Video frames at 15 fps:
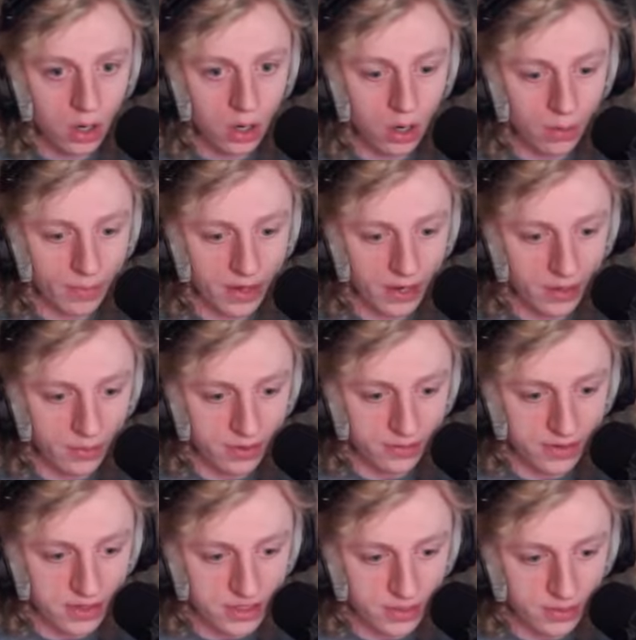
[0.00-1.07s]
oh my god, I want to
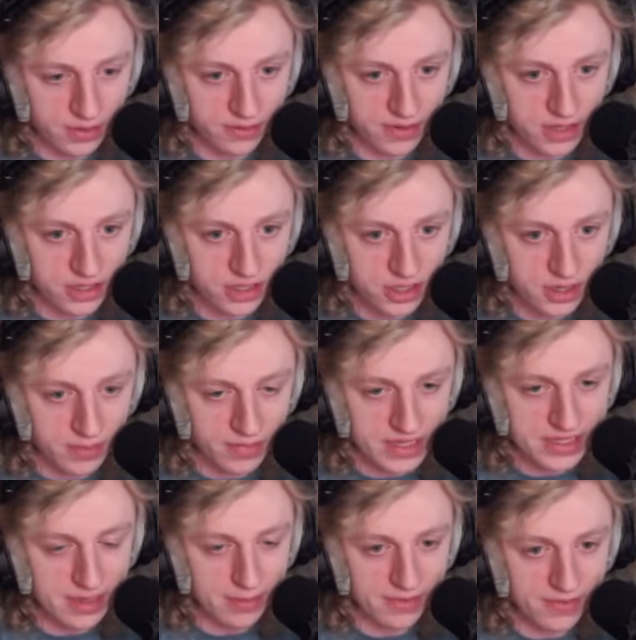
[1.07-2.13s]
finish, I want to finish.
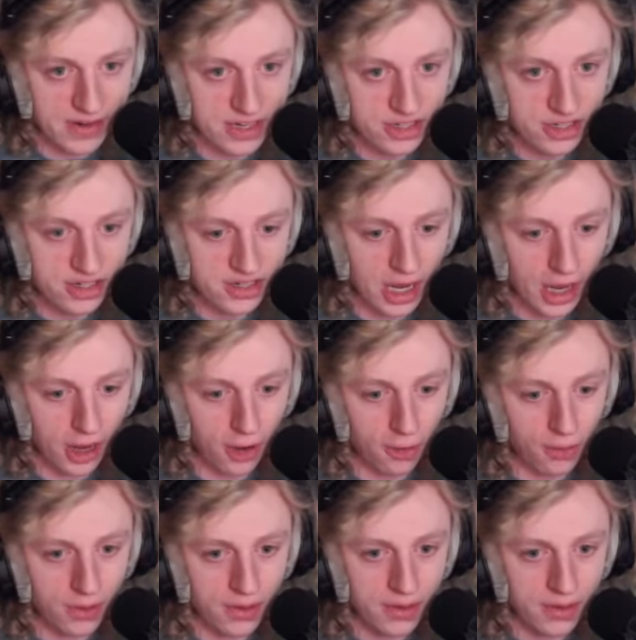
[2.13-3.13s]
Please let me finish. No!